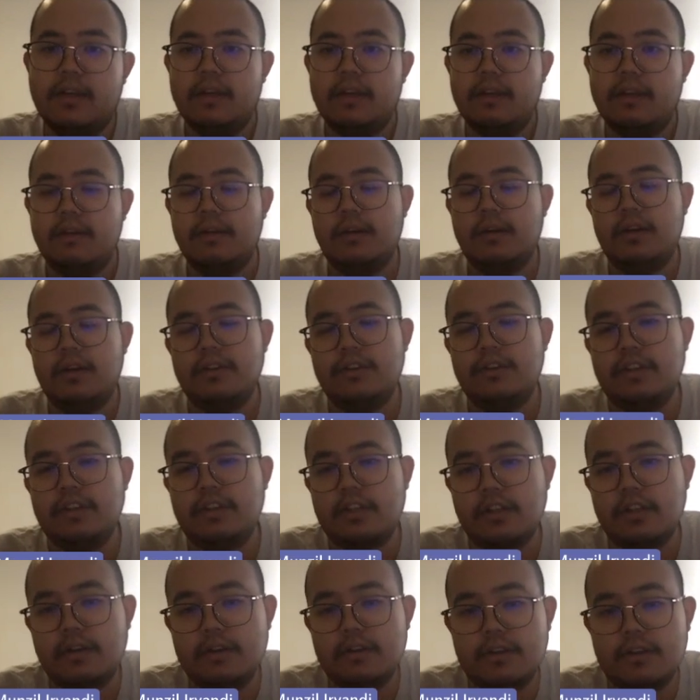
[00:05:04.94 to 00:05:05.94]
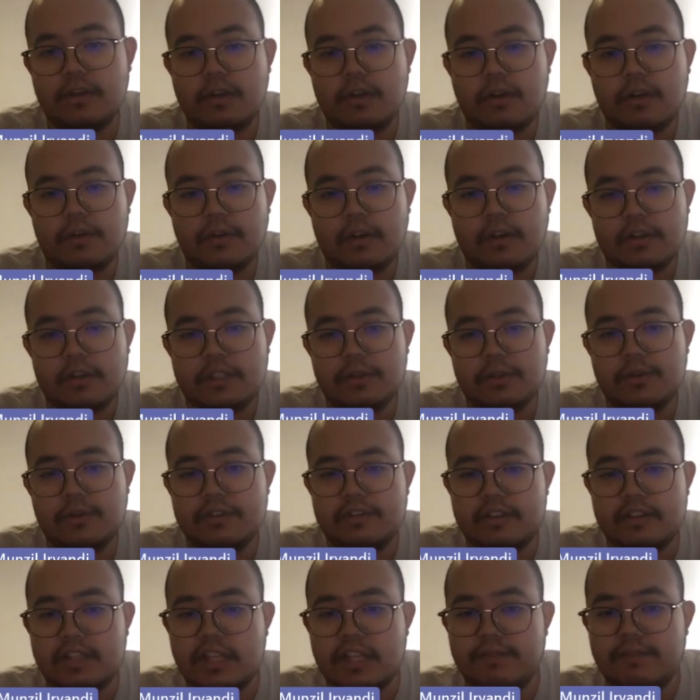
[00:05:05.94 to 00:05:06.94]
Uniqlo only
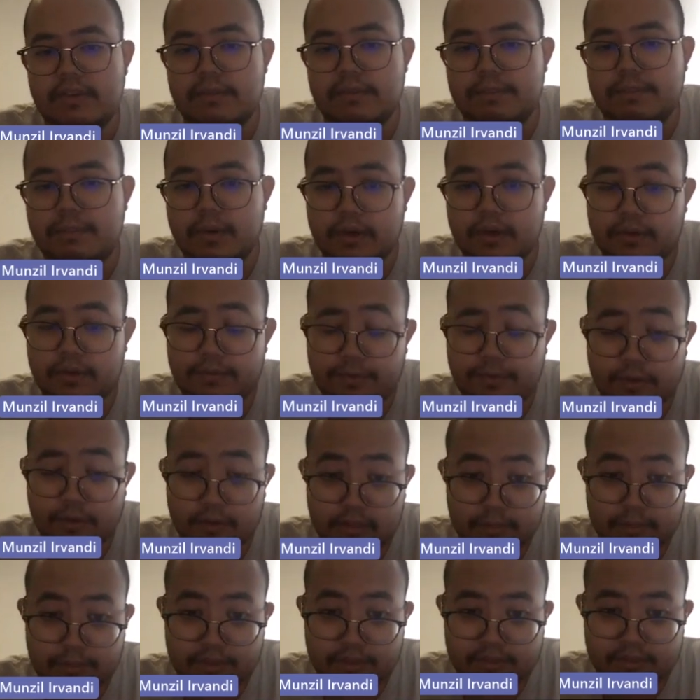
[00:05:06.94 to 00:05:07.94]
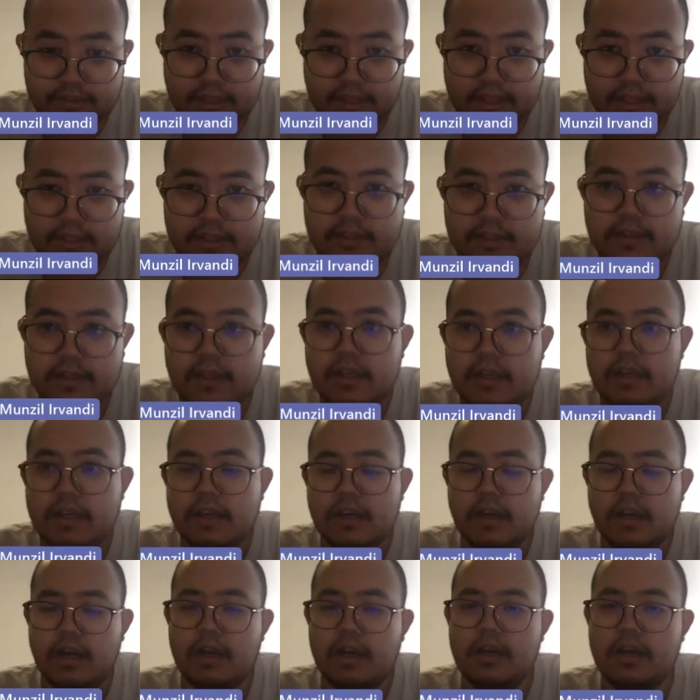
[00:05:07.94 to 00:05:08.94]
reached 11.40%.
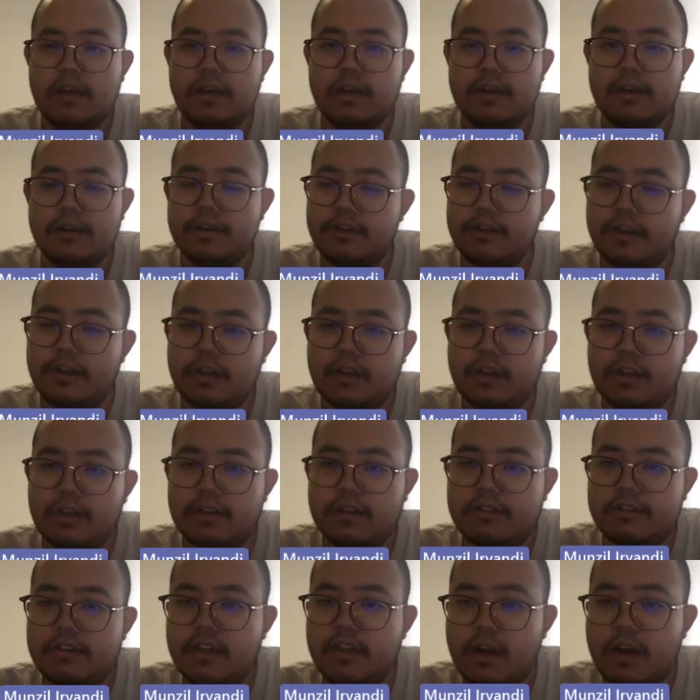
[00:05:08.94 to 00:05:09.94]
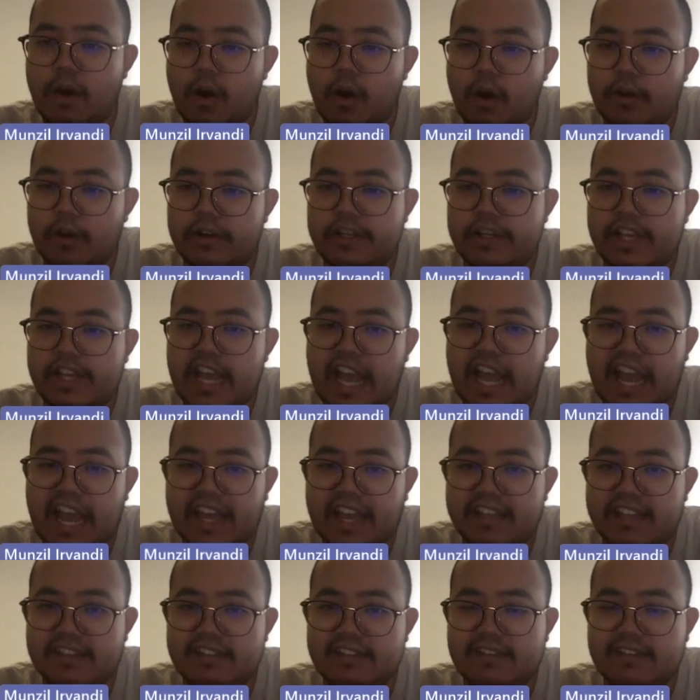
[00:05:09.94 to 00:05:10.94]
Uniqlo is the only
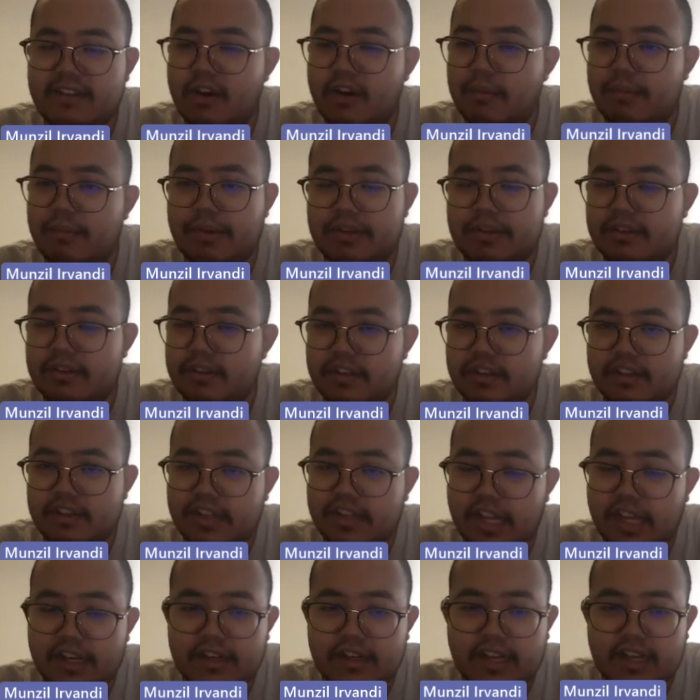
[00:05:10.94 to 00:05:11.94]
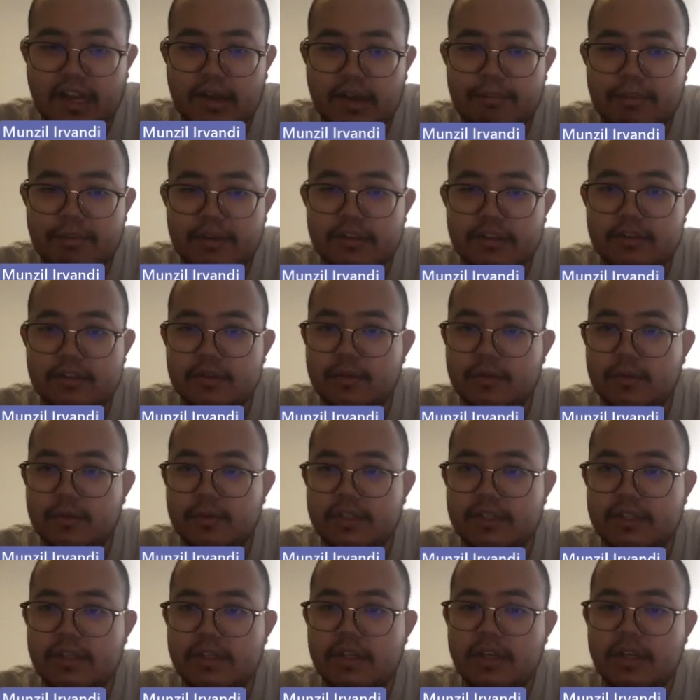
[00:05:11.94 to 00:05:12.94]
highest compared to the 10 companies
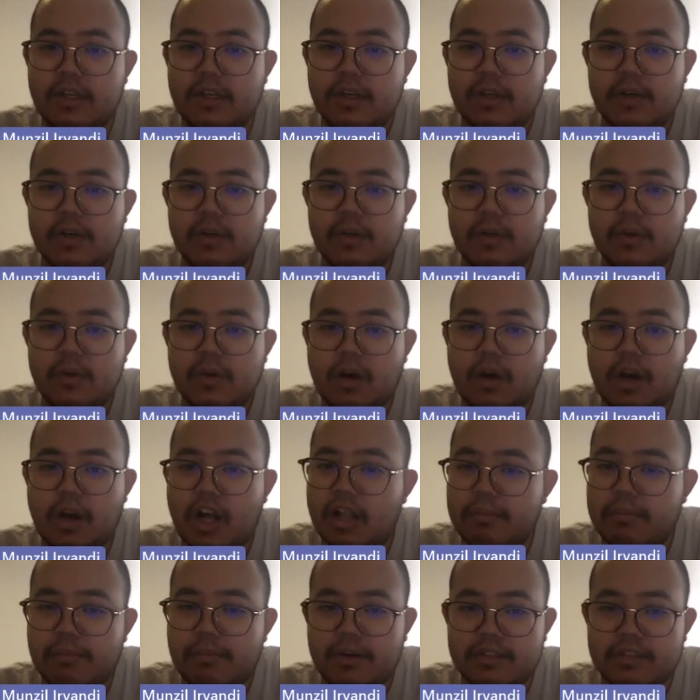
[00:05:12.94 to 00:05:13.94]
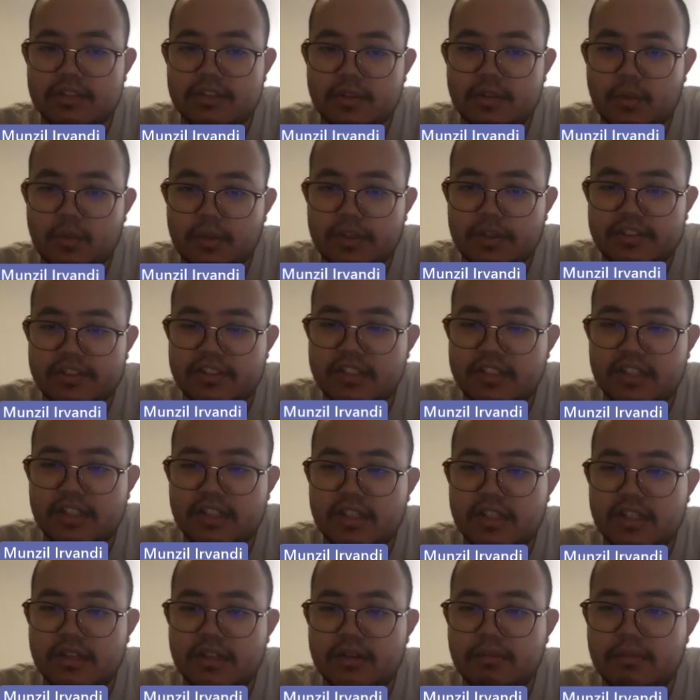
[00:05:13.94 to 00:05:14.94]
who almost reached
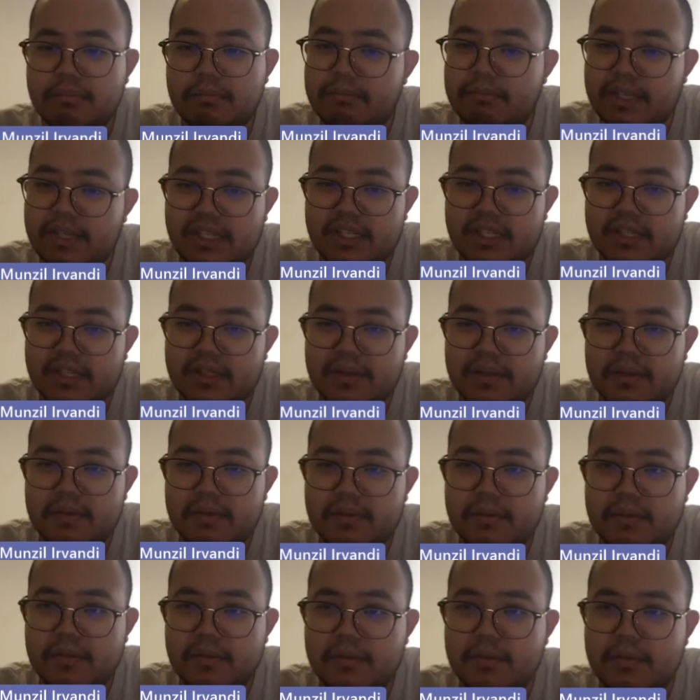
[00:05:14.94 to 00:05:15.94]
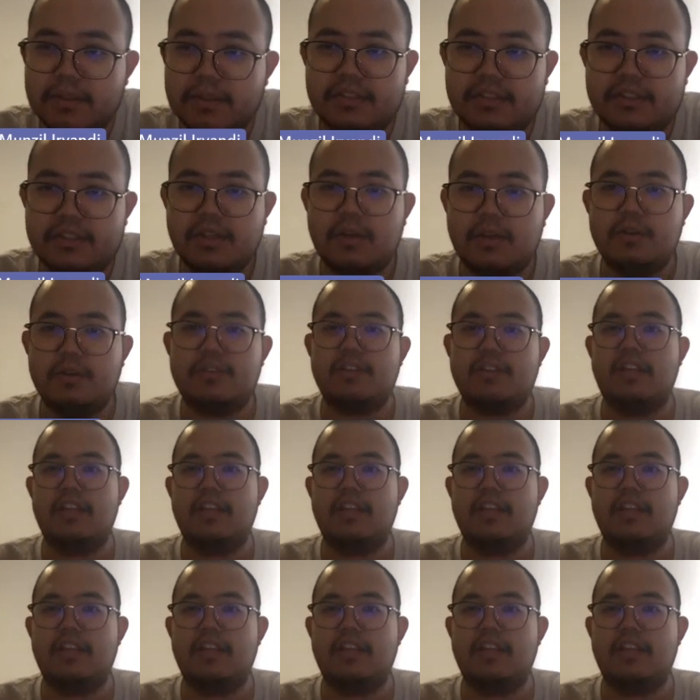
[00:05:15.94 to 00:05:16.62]
the mean, which shows like